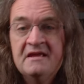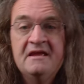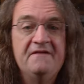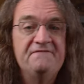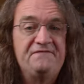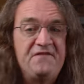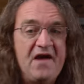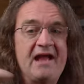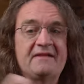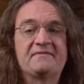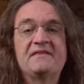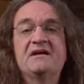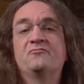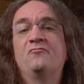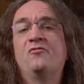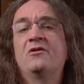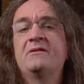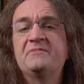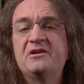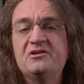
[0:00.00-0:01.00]
In fact, uh,
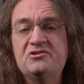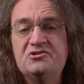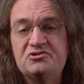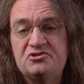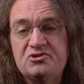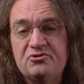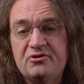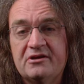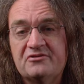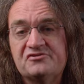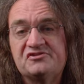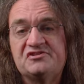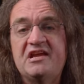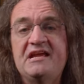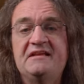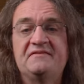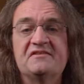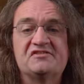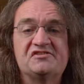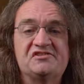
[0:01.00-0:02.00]
what I'm going to do here is
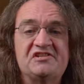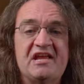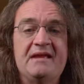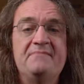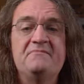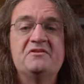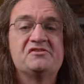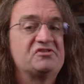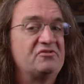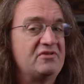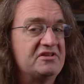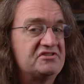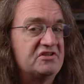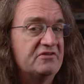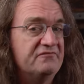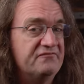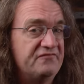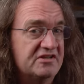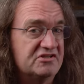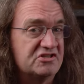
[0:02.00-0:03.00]
take the same
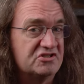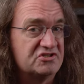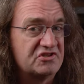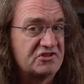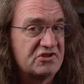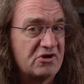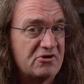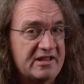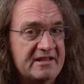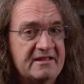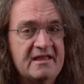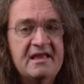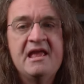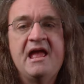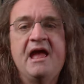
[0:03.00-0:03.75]
Celestion Vintage 30